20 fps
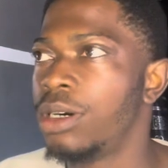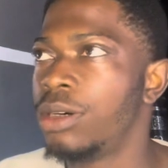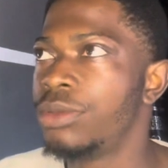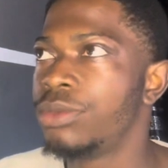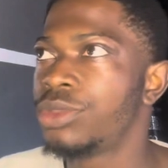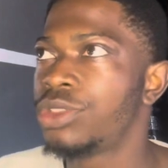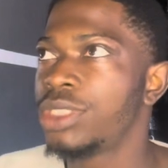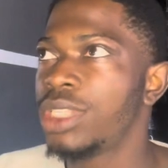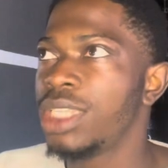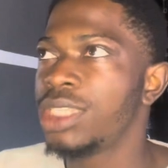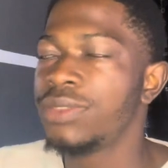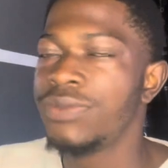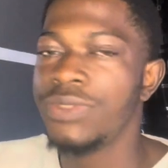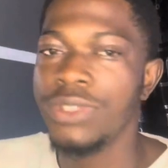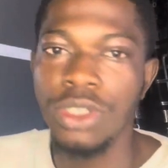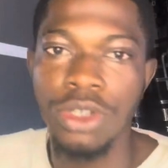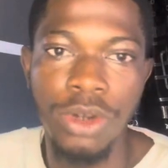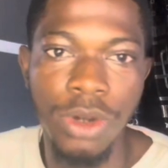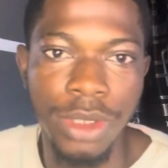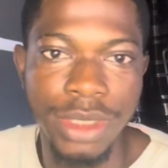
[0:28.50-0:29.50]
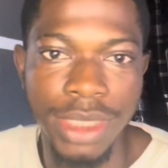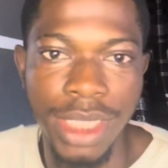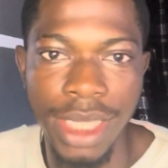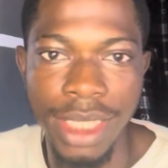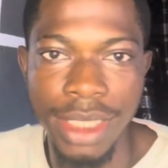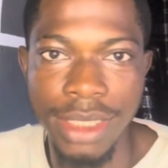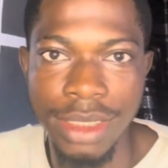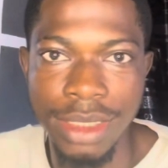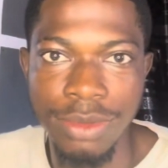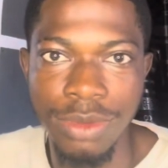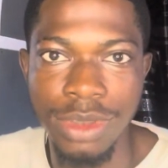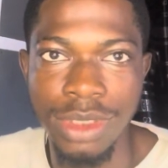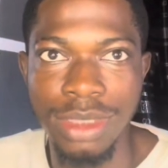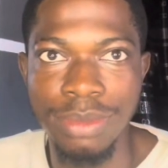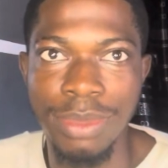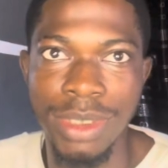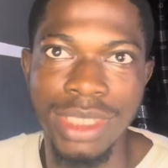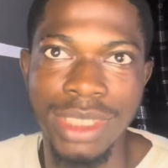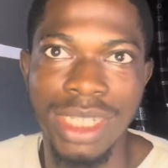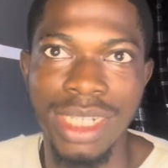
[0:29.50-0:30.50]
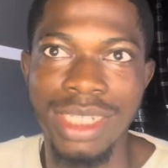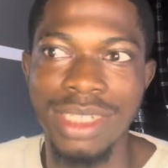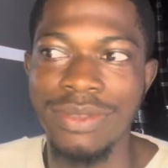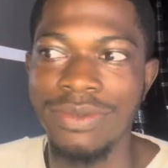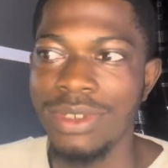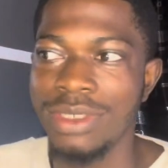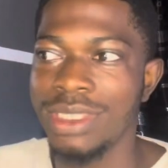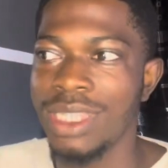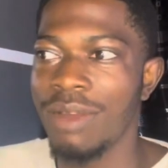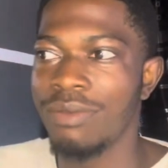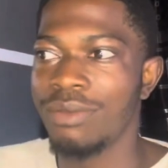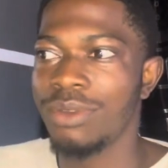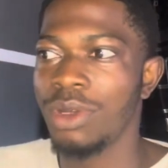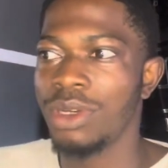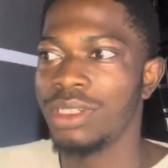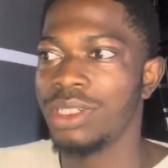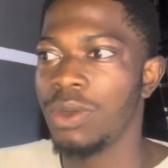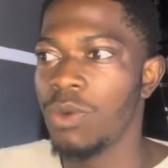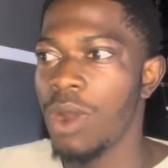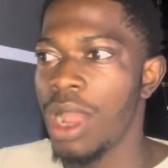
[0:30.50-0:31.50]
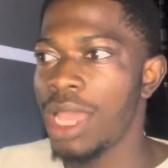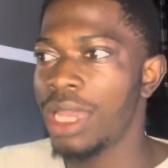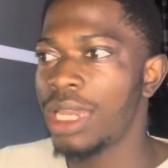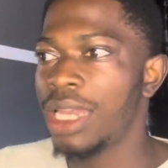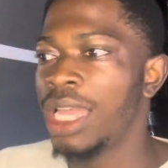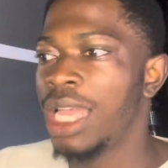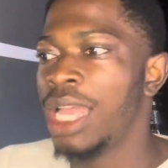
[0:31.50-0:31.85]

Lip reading: today's video content, which is basically the first I've done in a while,